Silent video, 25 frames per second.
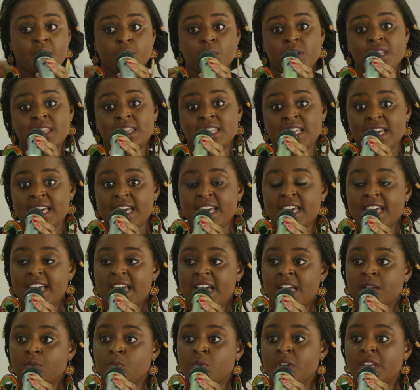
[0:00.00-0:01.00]
They were
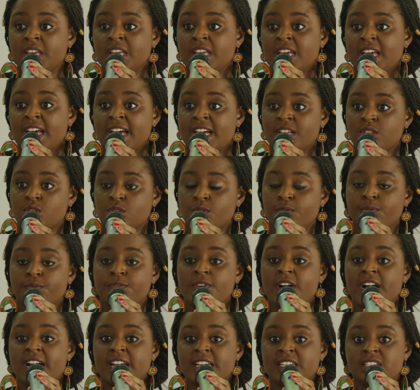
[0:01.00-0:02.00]
there, and we had to
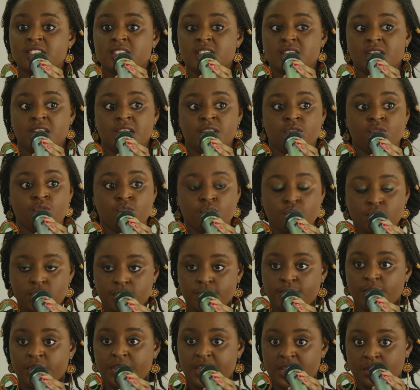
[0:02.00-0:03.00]
find a
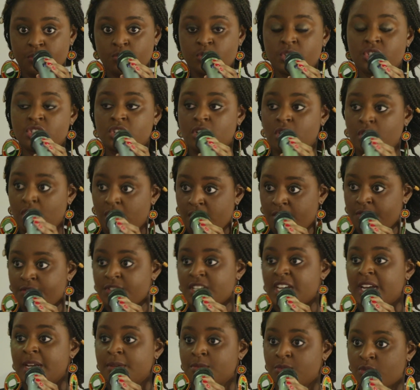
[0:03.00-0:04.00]
use for them, which a lot
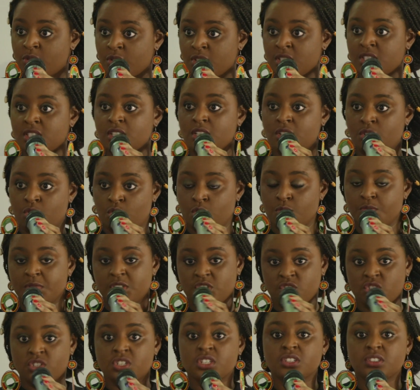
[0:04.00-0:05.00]
of times was
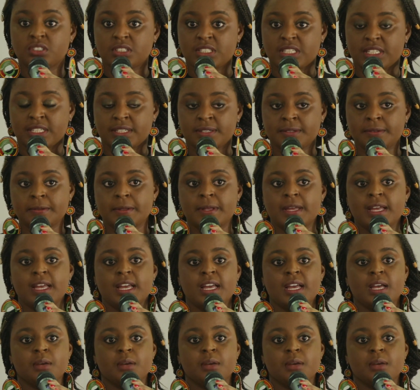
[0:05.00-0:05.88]
human shielding,